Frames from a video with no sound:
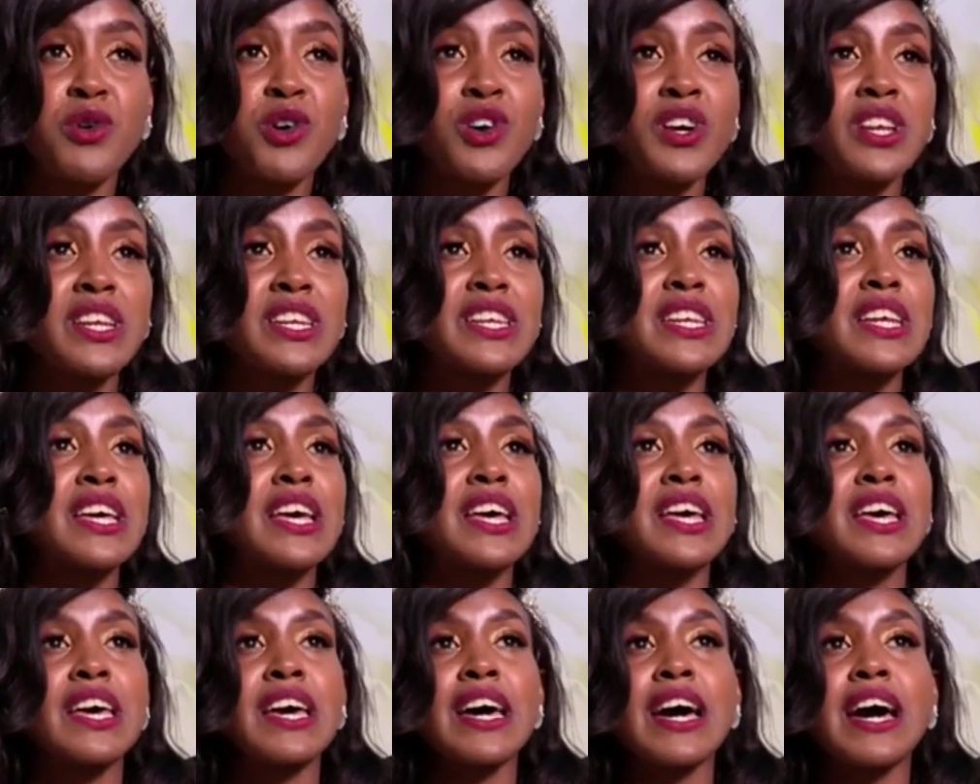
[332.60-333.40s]
board.
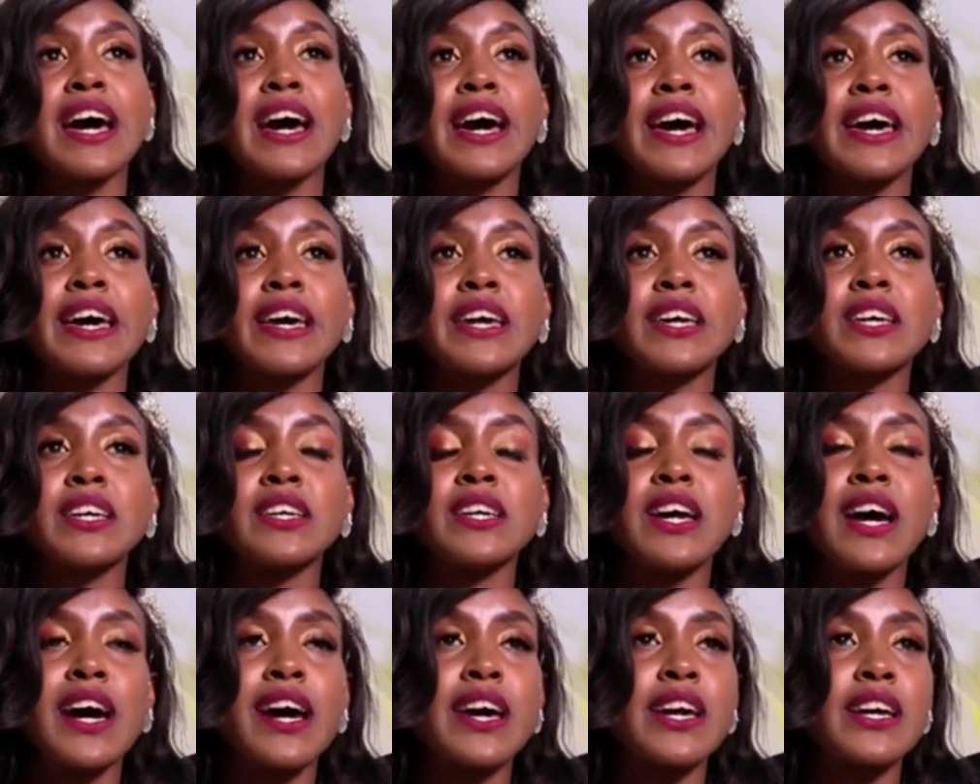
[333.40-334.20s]

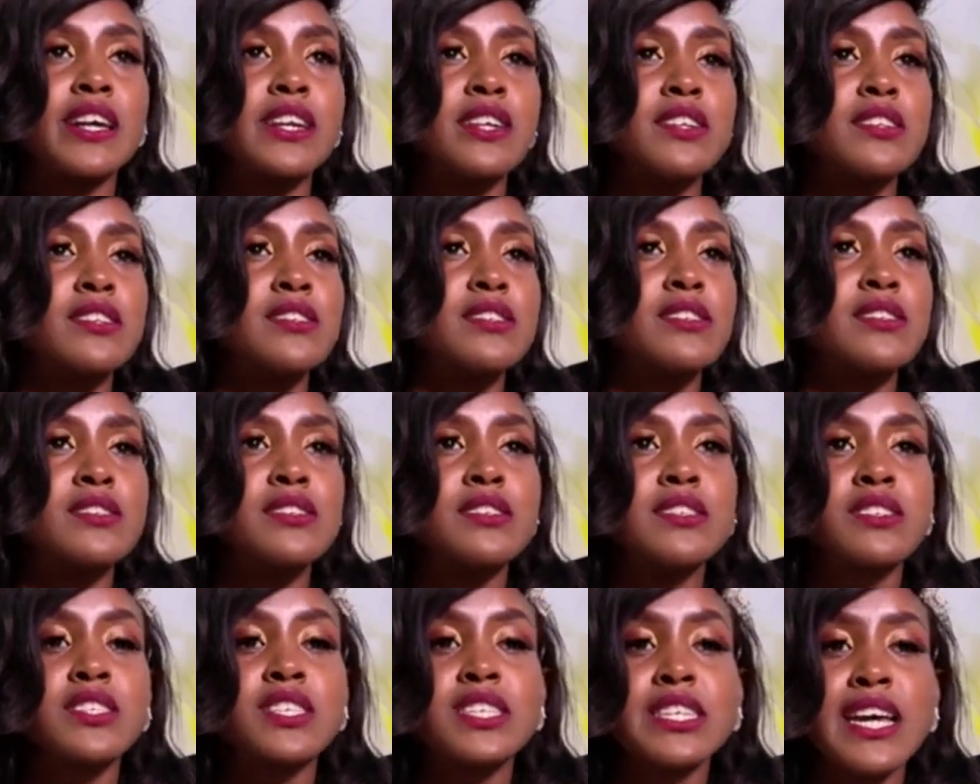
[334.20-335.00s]
I, I
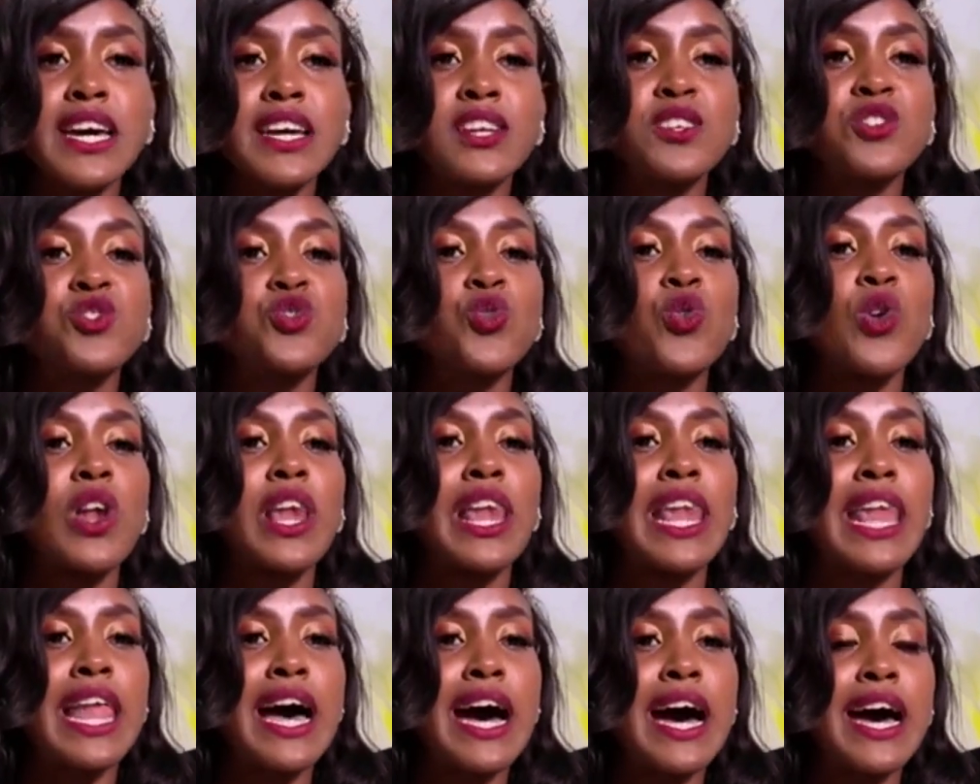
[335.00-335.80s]
tried to
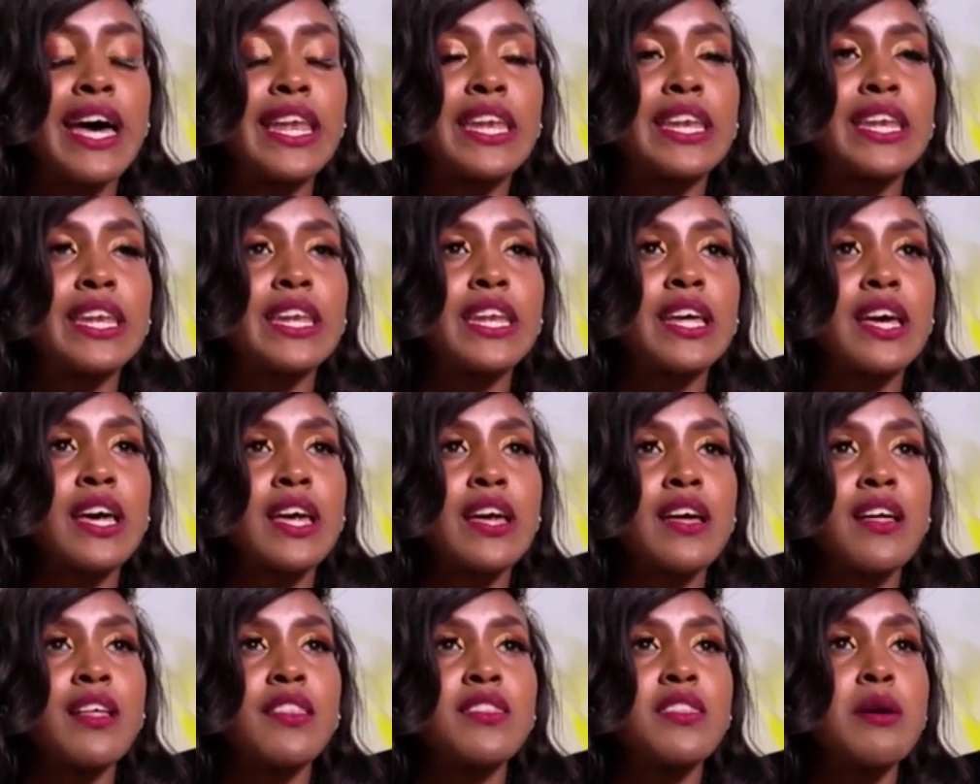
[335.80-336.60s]
learn
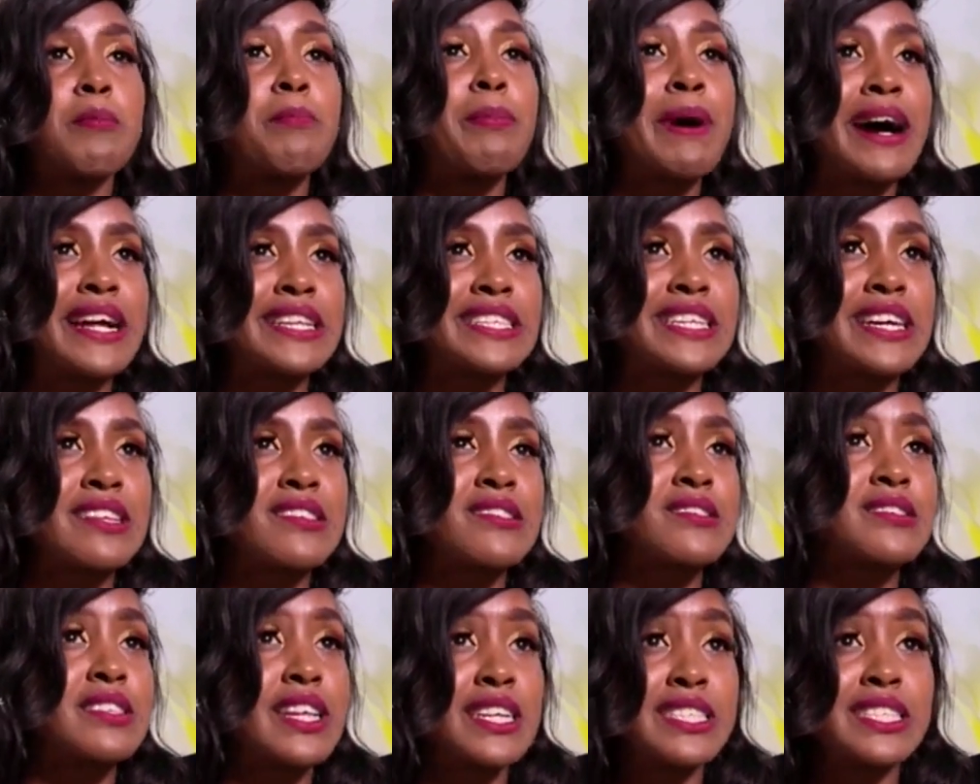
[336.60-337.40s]
the
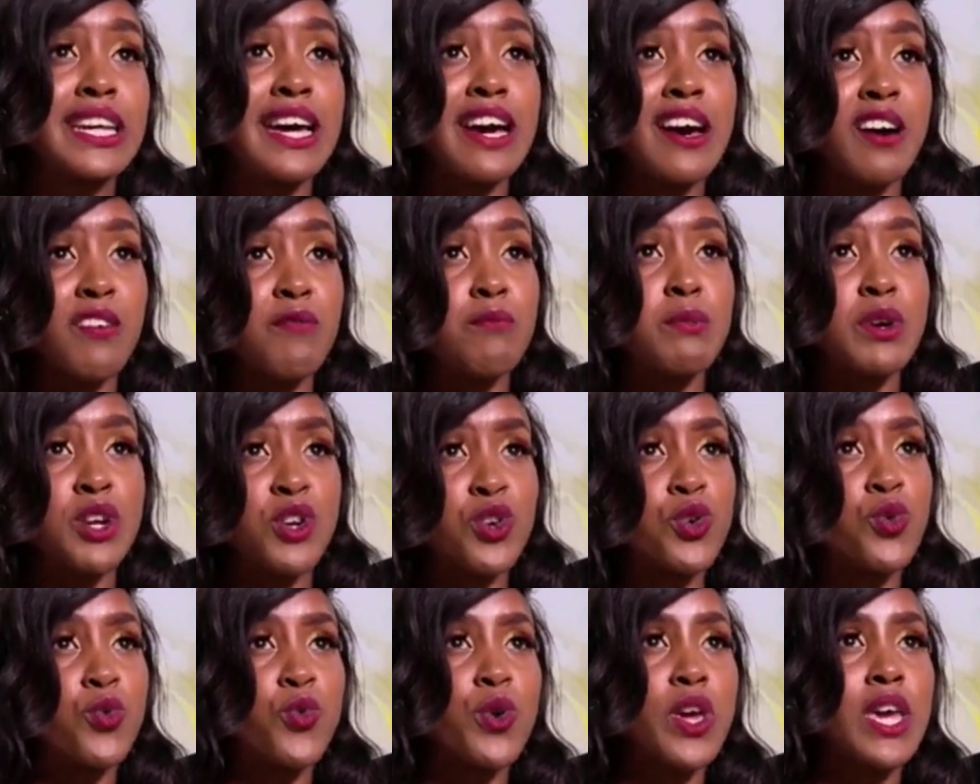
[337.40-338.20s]
patterns that I have
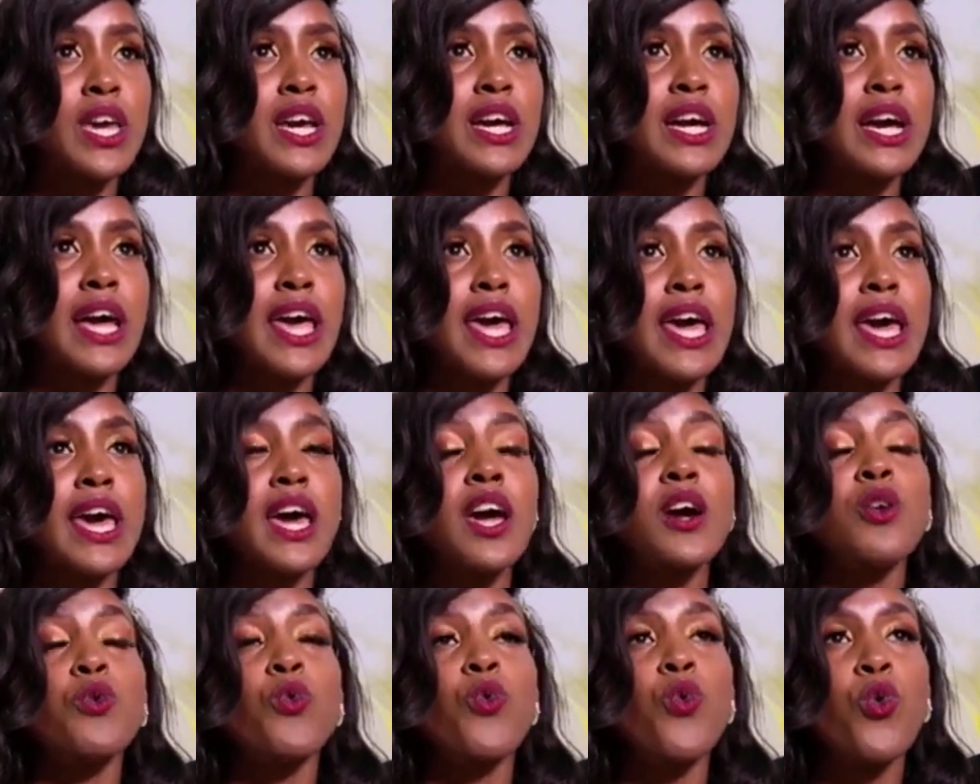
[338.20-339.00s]
been doing
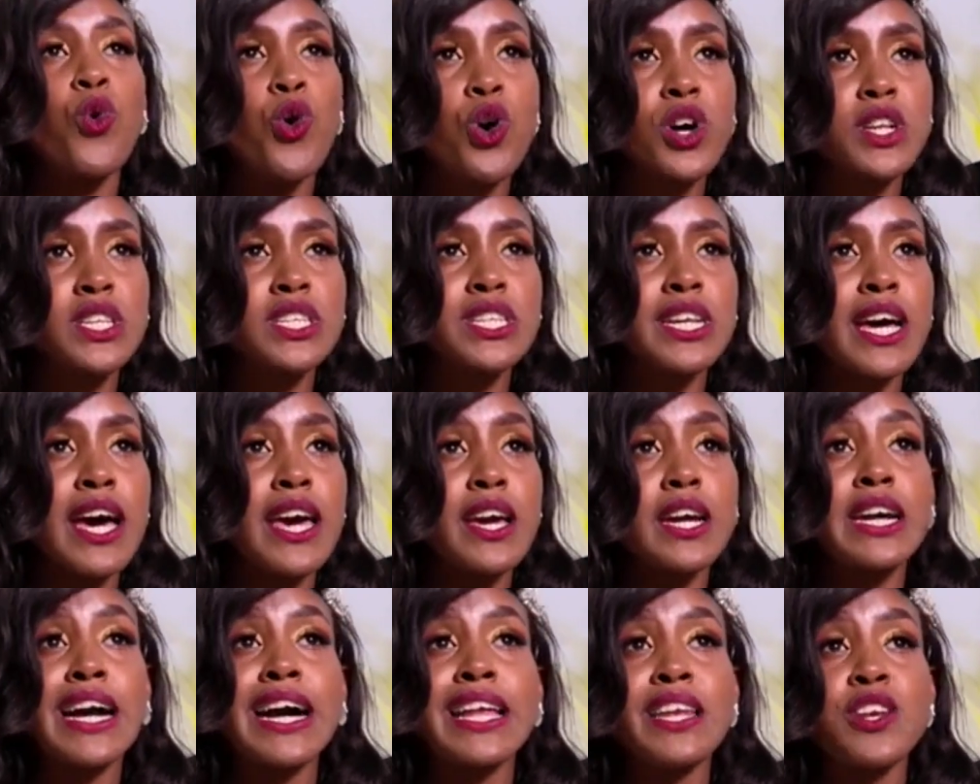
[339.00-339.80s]
and what
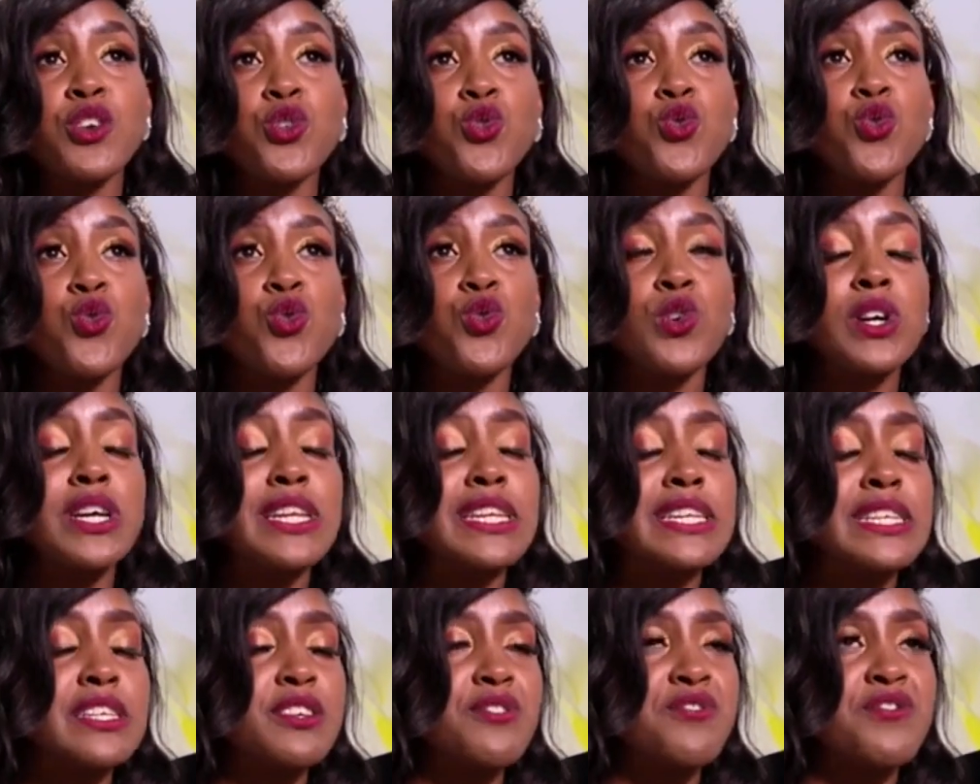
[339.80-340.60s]
I can do
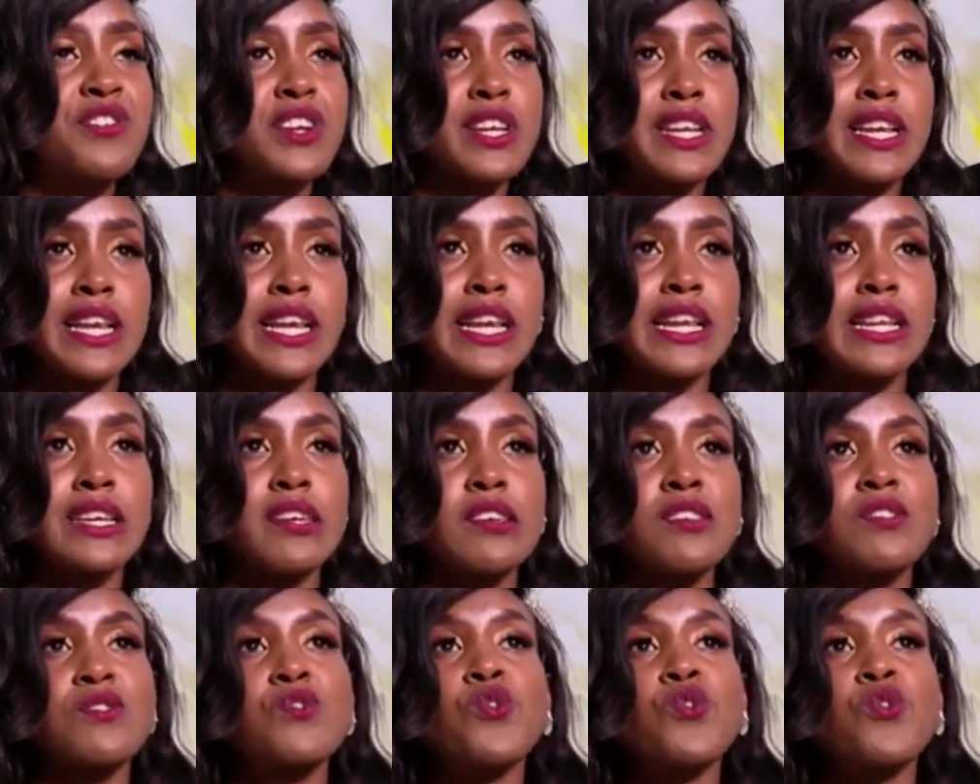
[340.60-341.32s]
differently.